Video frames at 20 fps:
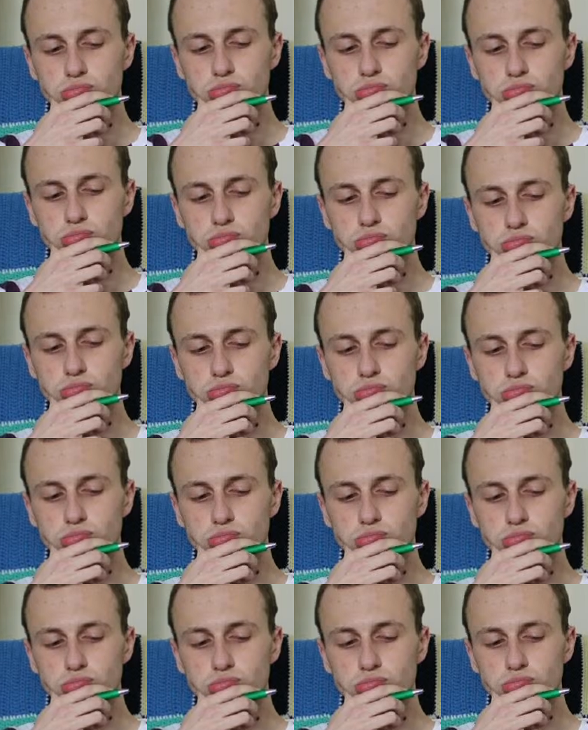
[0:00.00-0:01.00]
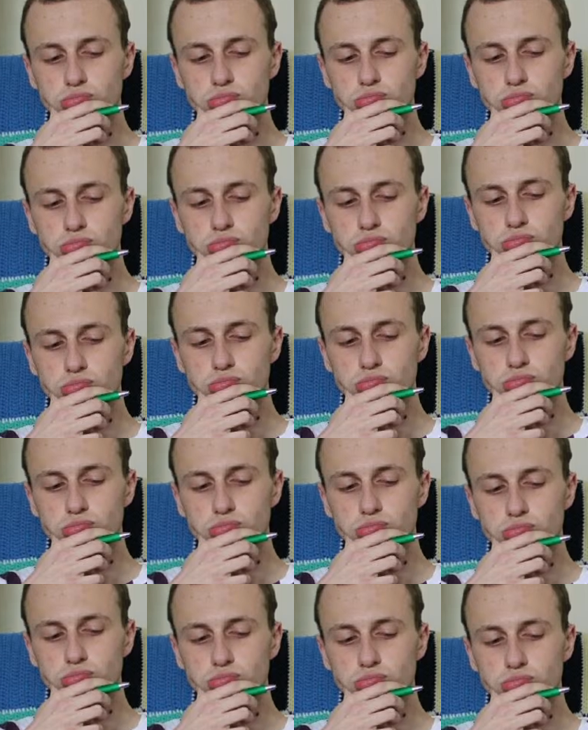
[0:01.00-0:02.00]
And I haven't gotten my free
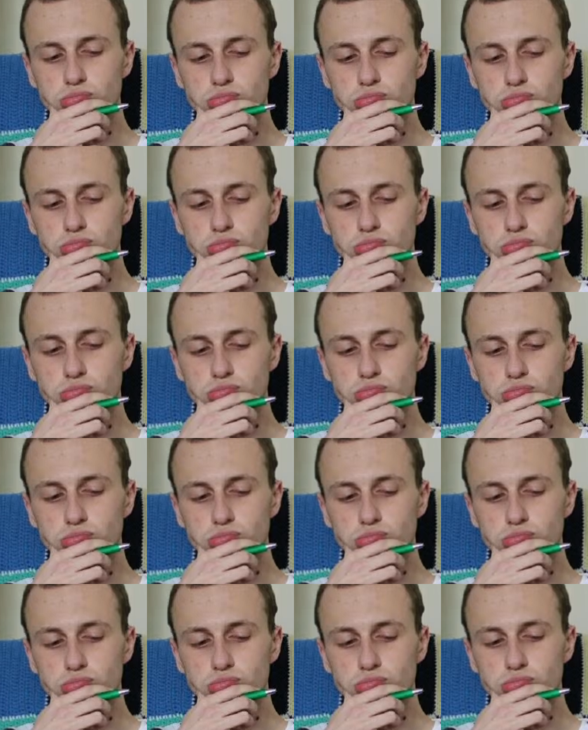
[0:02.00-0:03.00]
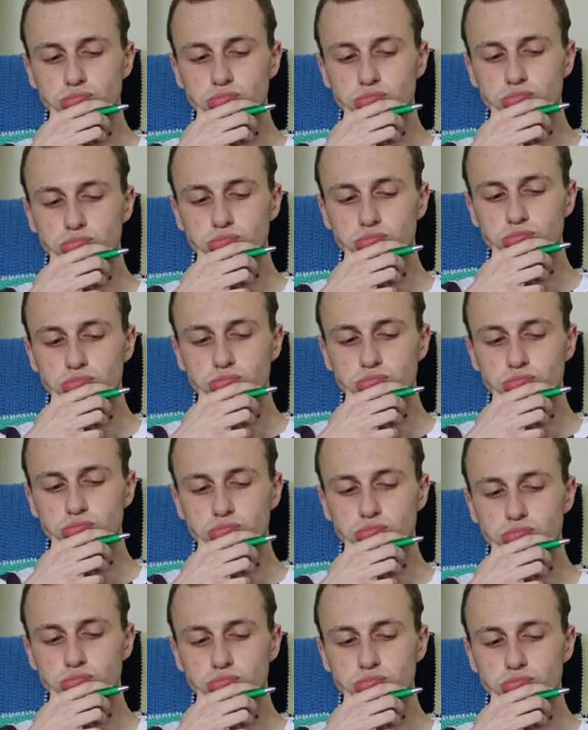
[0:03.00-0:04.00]
Slurpee yet, but I'm definitely going to